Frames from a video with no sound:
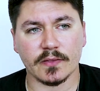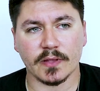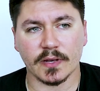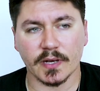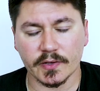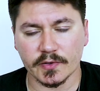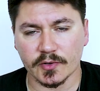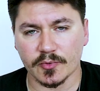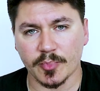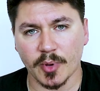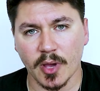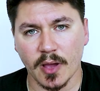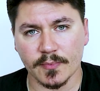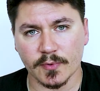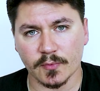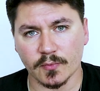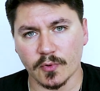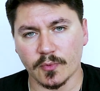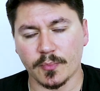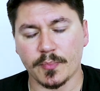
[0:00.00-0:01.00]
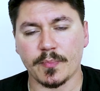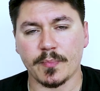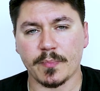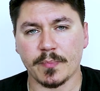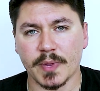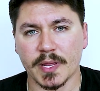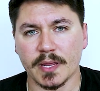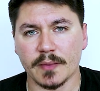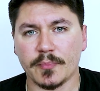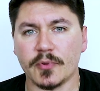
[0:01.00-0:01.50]
London Barber will
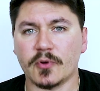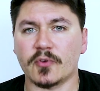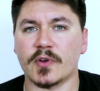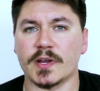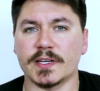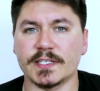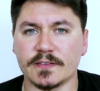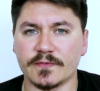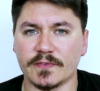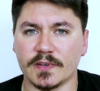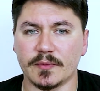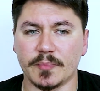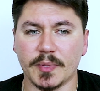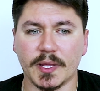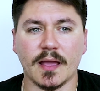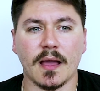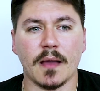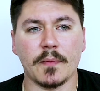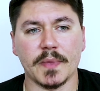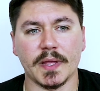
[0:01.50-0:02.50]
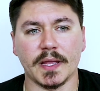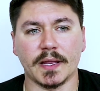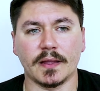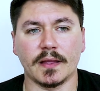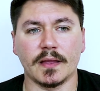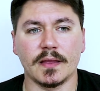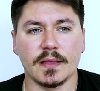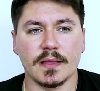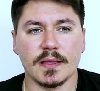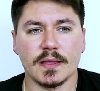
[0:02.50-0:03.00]
be progressively
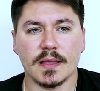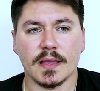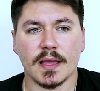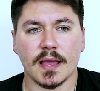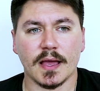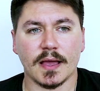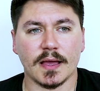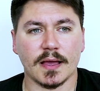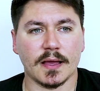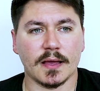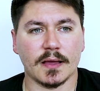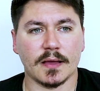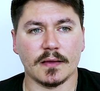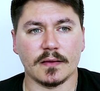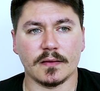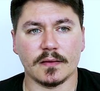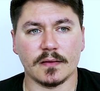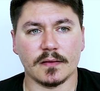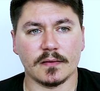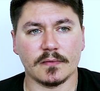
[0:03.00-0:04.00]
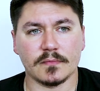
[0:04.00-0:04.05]
becoming a